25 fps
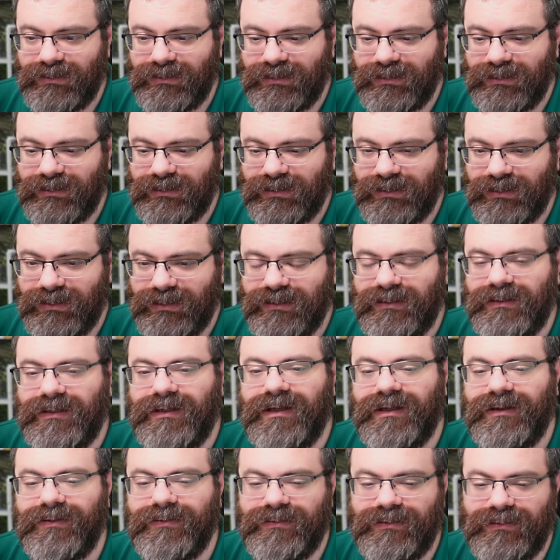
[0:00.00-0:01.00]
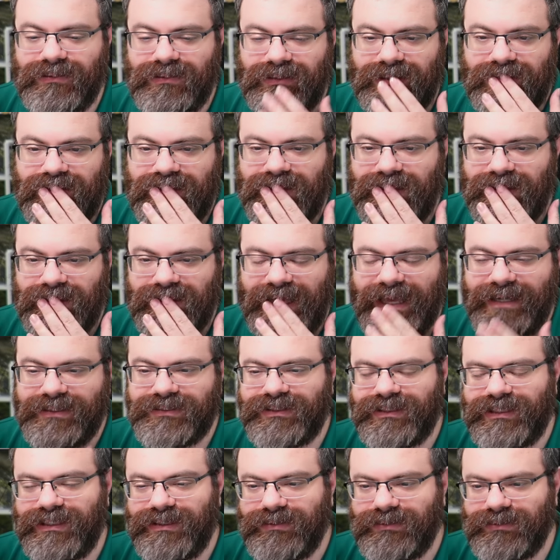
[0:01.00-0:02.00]
Uh, no. Uh,
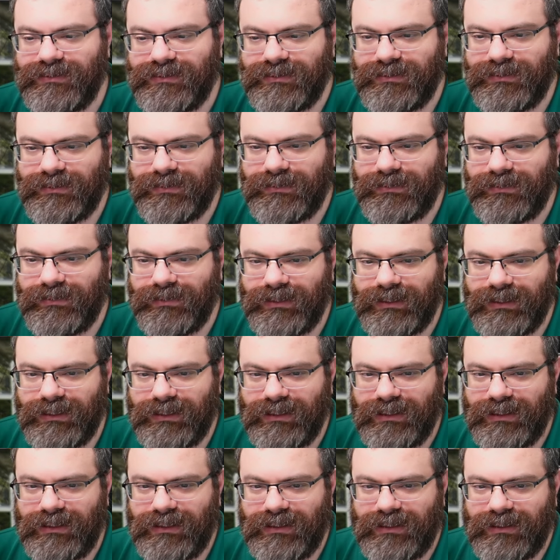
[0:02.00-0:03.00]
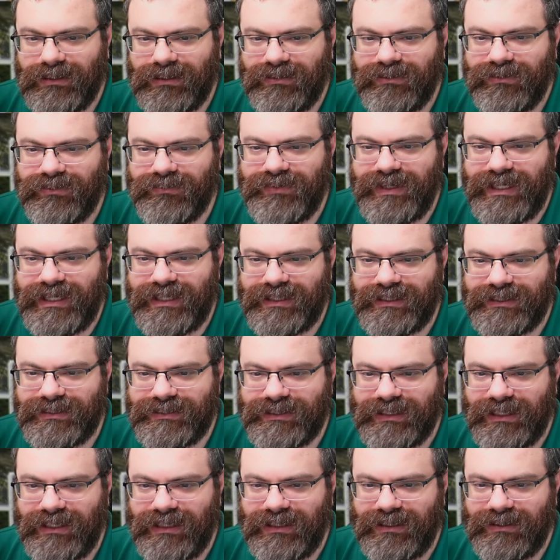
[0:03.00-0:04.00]
actually, three
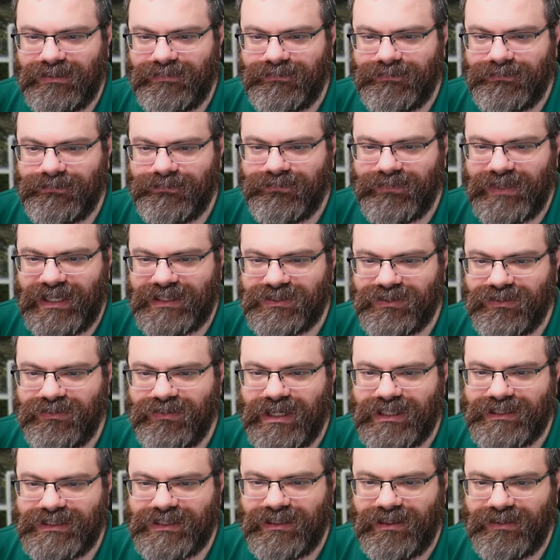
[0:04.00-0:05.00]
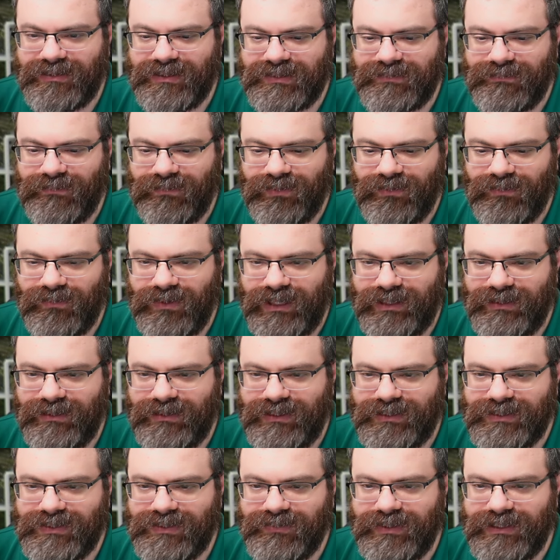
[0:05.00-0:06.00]
is um has a crossing on this four one.
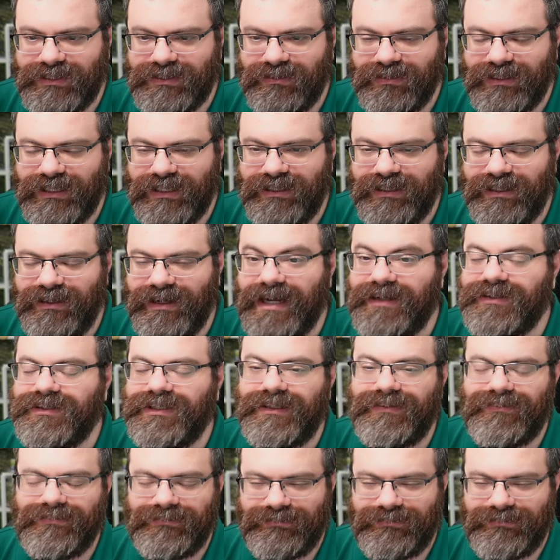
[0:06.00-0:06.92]
These threes look in here. Actually,